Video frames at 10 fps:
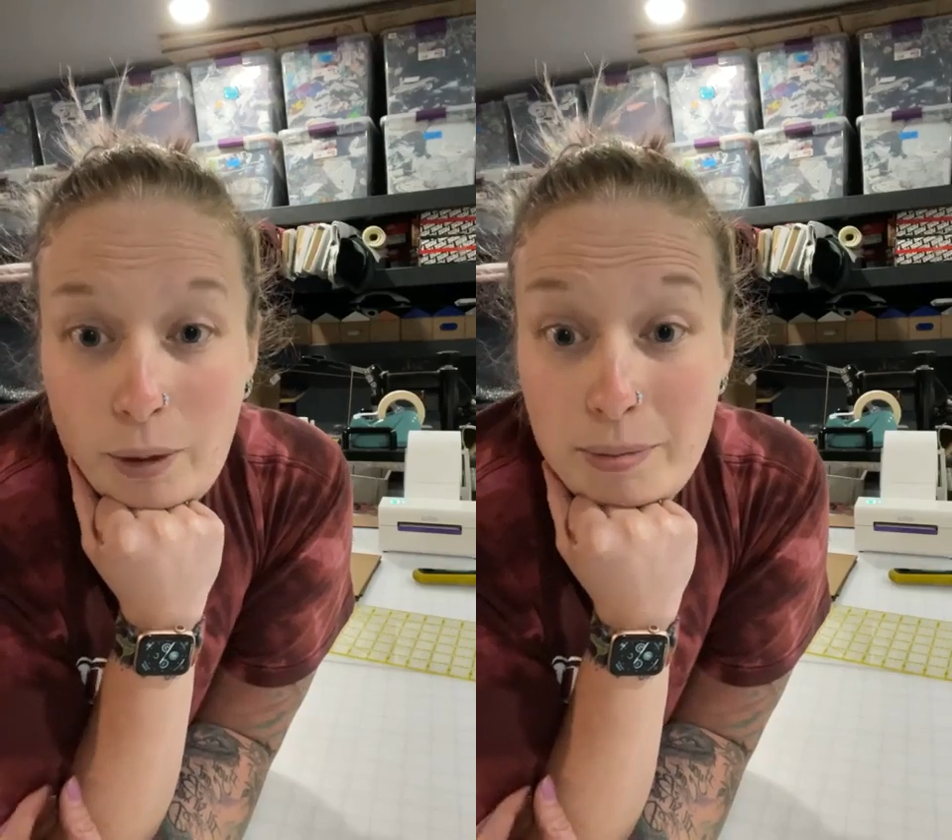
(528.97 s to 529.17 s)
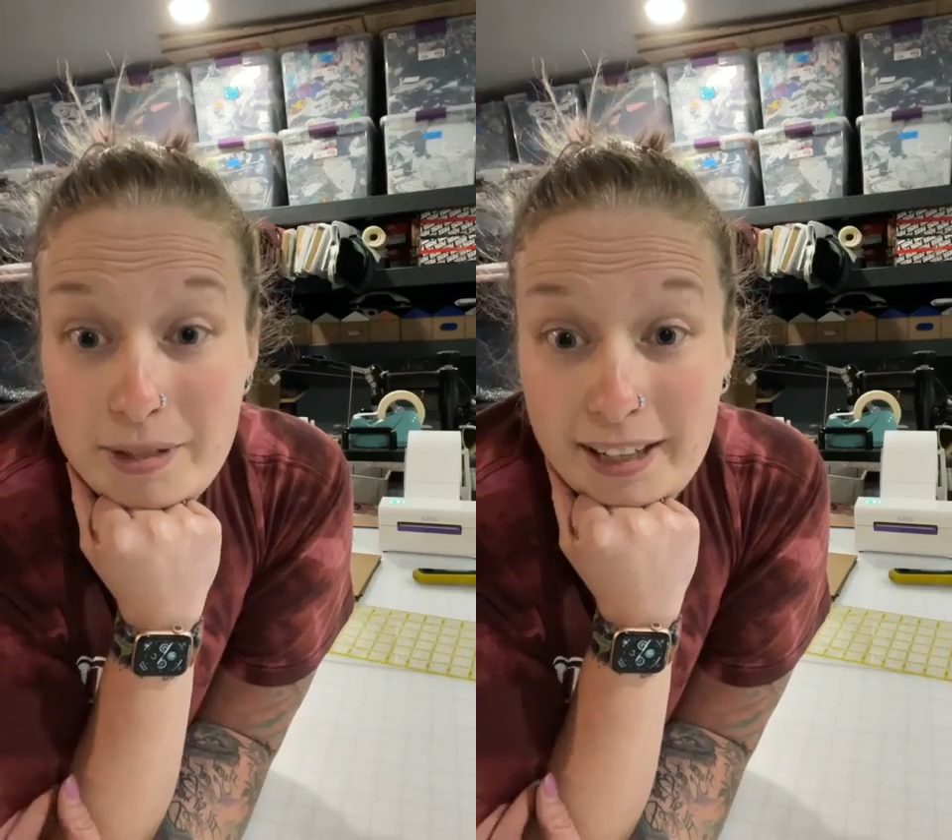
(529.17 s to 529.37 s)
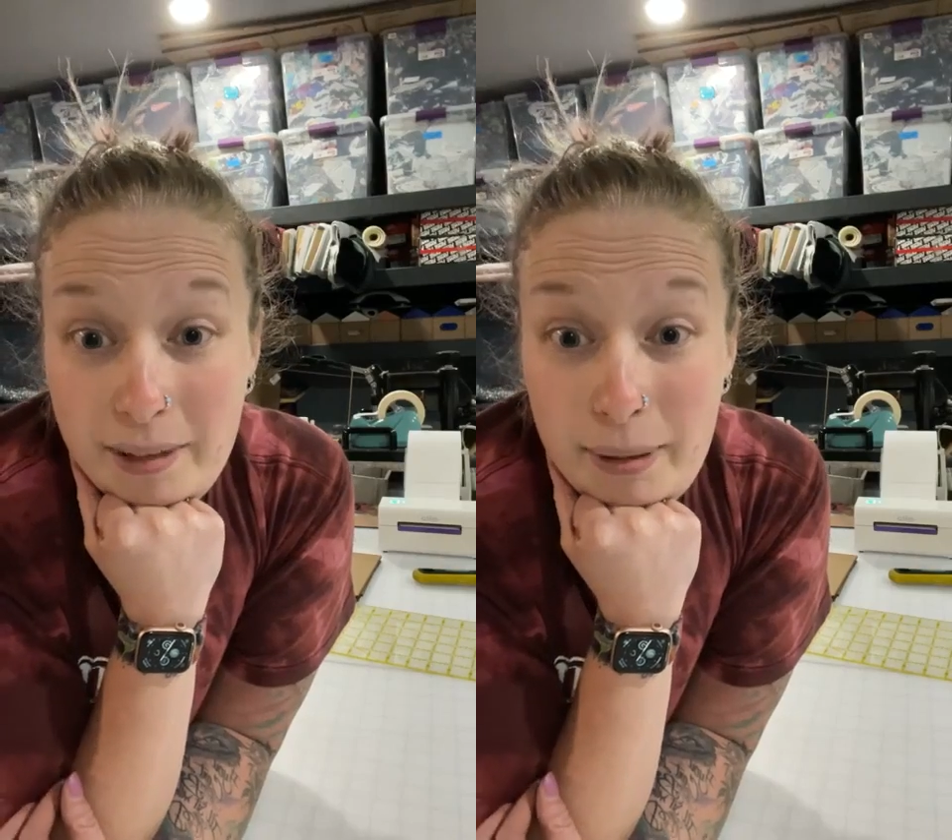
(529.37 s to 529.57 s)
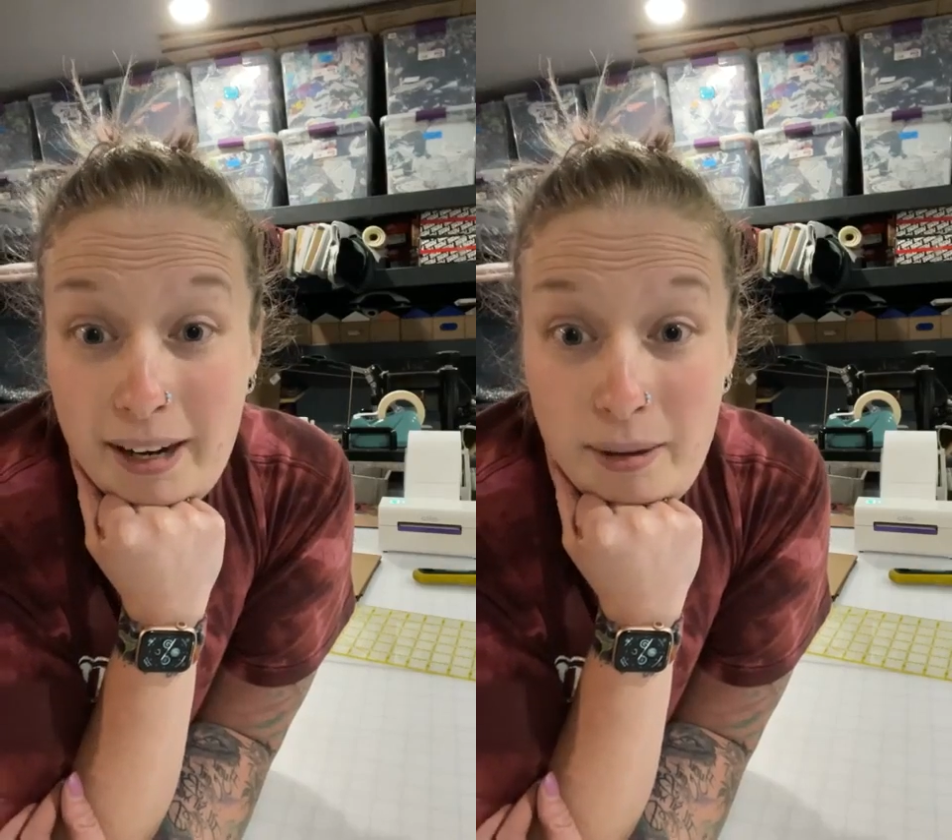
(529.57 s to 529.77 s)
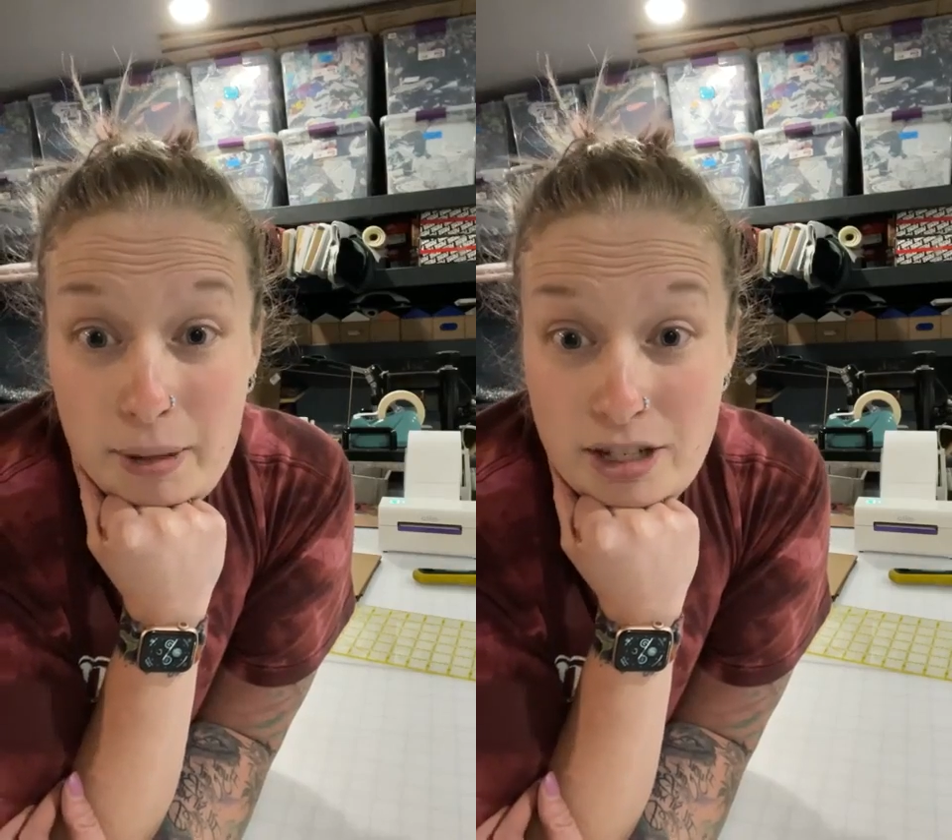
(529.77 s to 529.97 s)
website
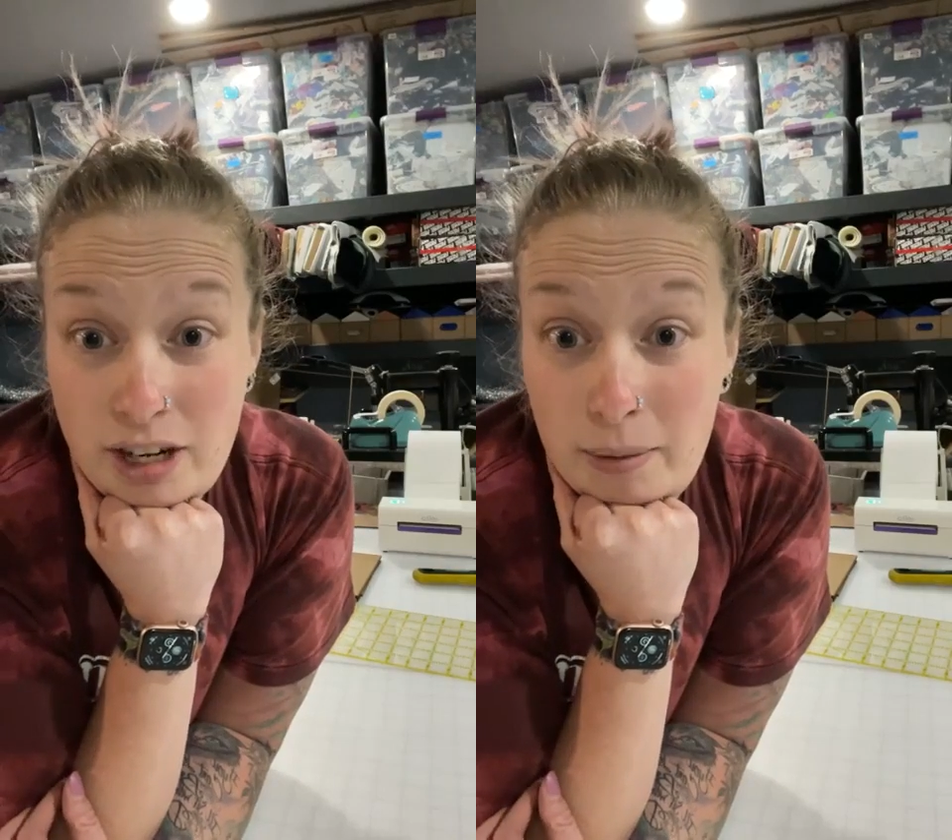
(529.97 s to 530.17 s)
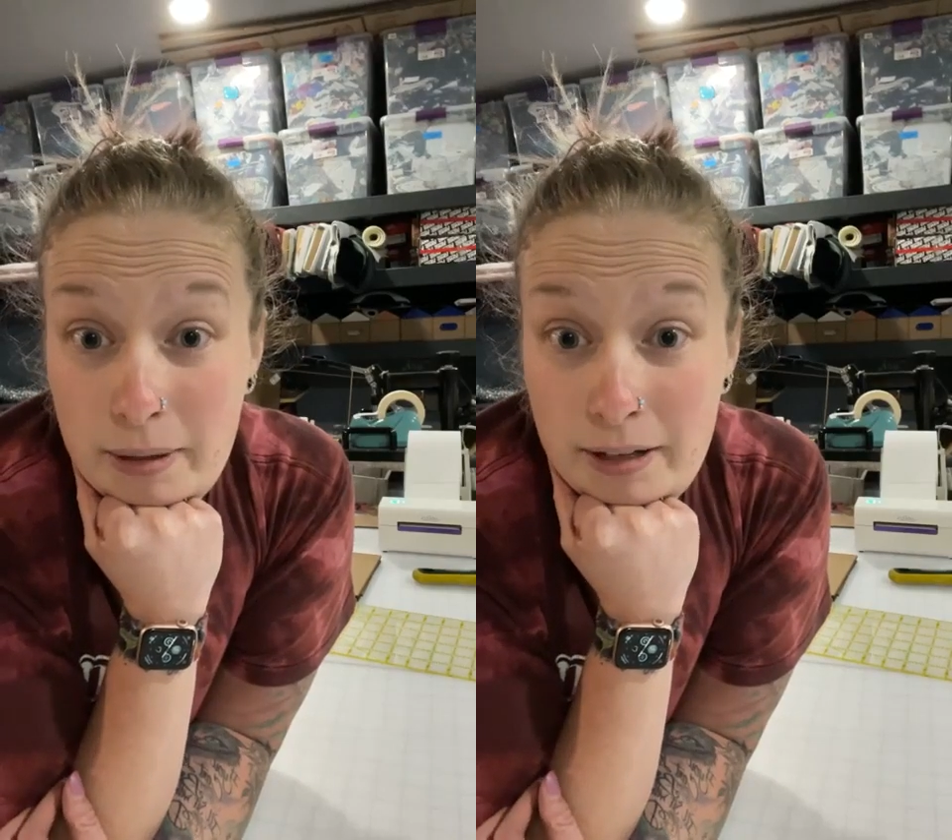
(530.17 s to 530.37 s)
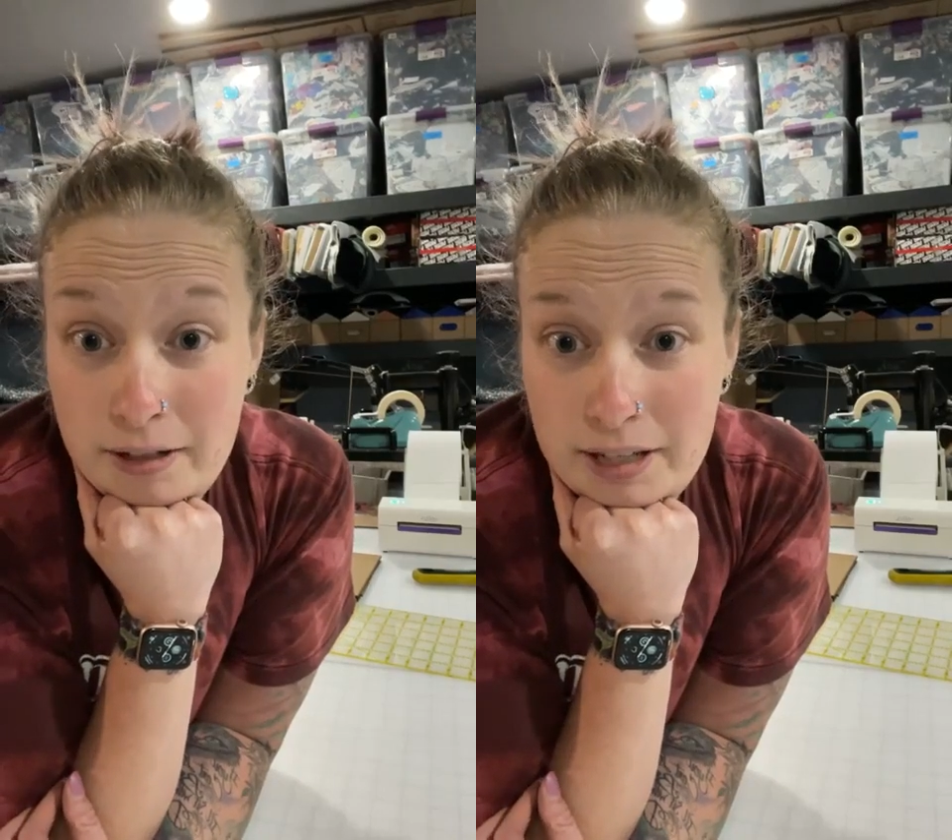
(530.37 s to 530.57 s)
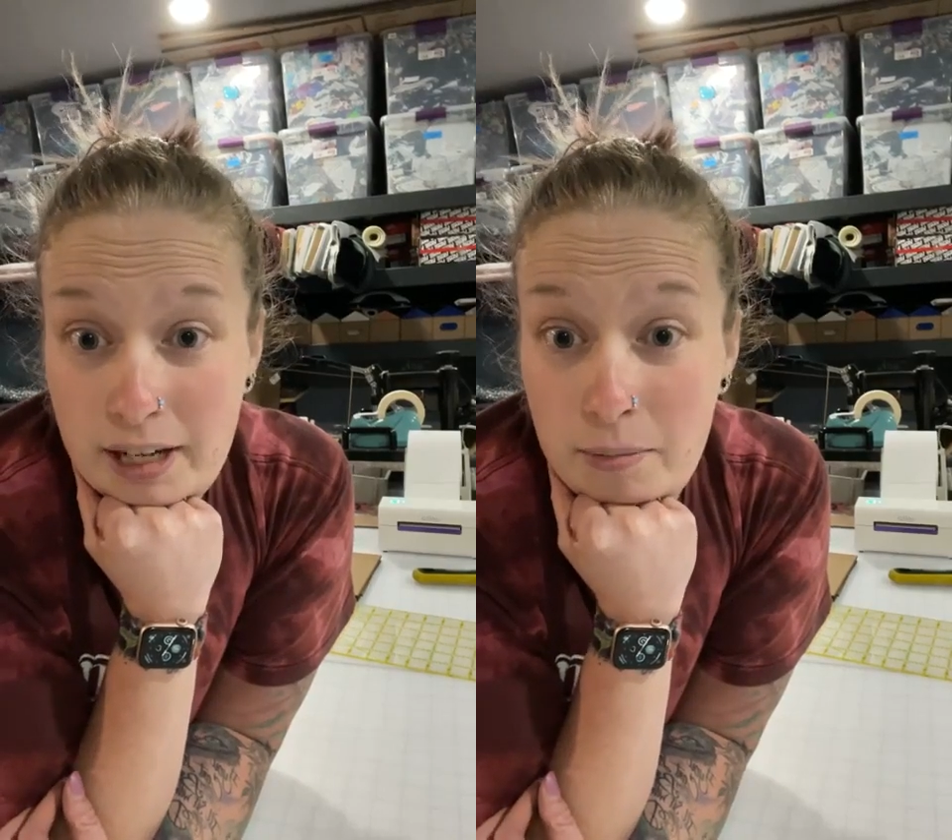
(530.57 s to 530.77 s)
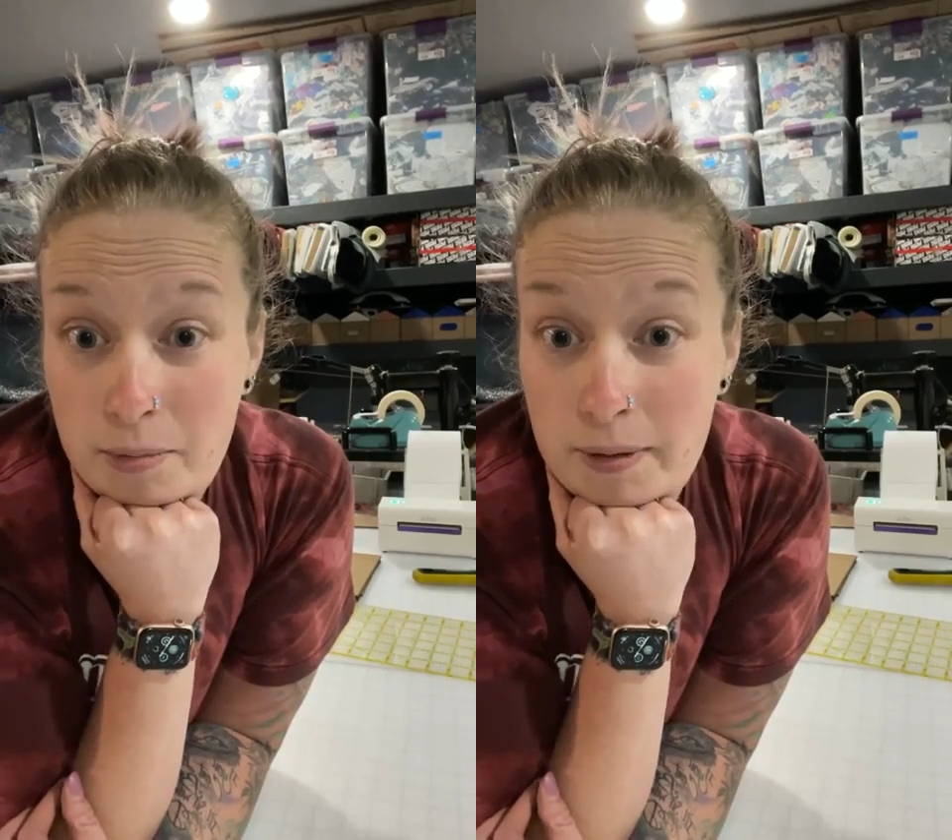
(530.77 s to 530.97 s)
about how my shop colors
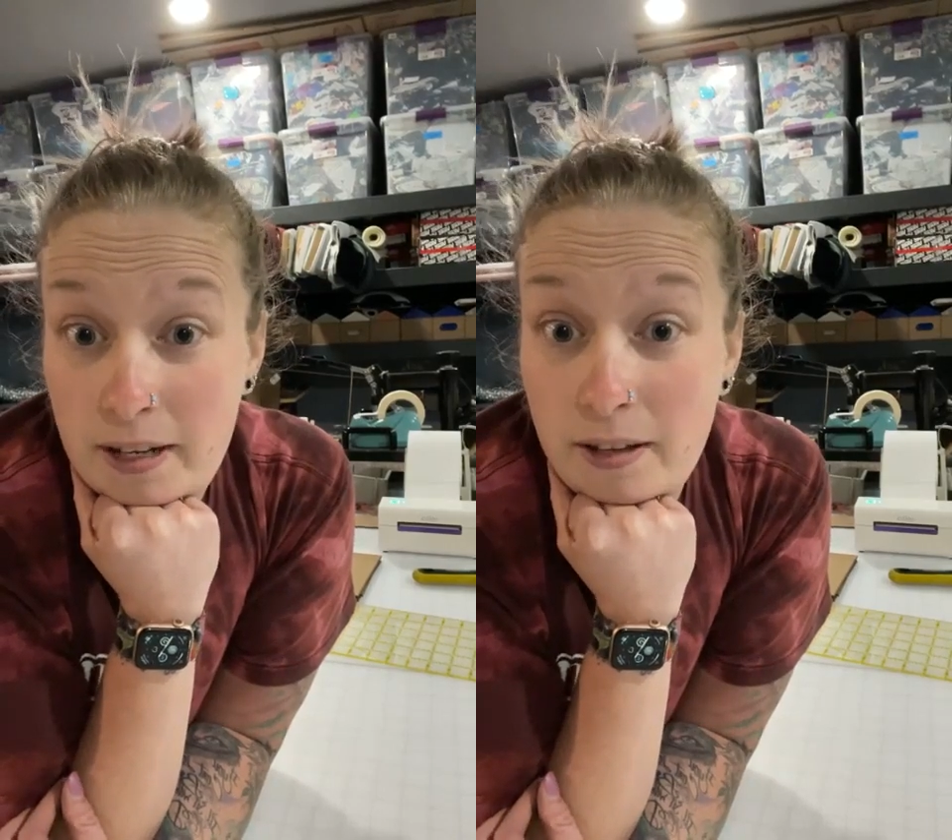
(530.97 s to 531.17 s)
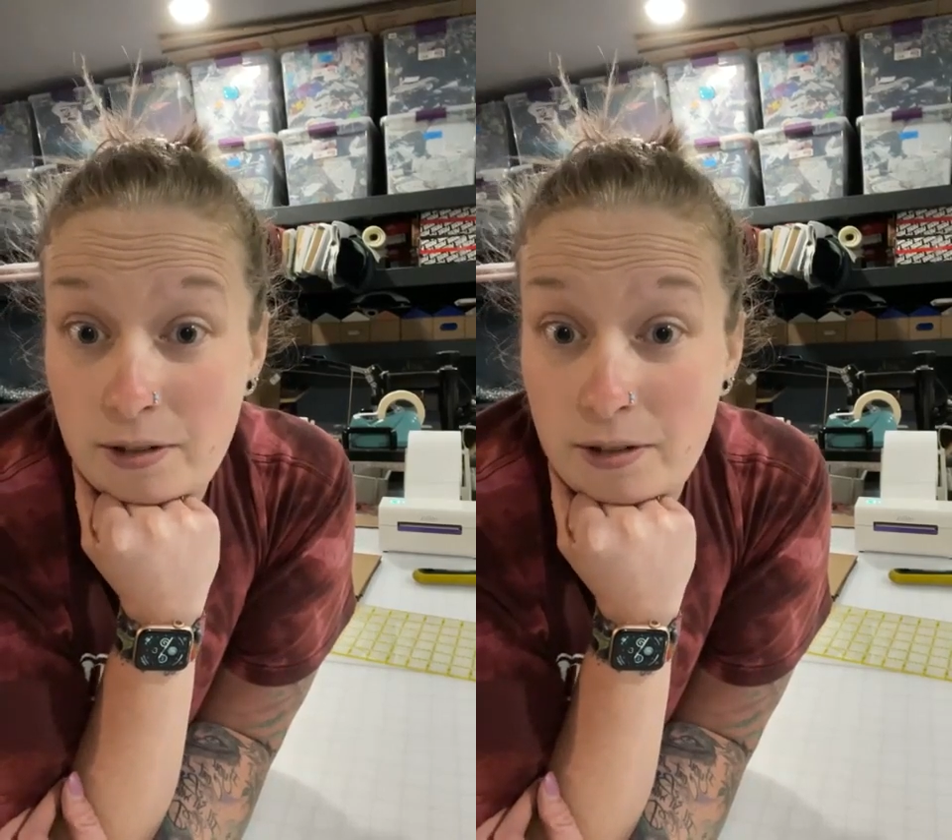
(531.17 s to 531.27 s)
came to be.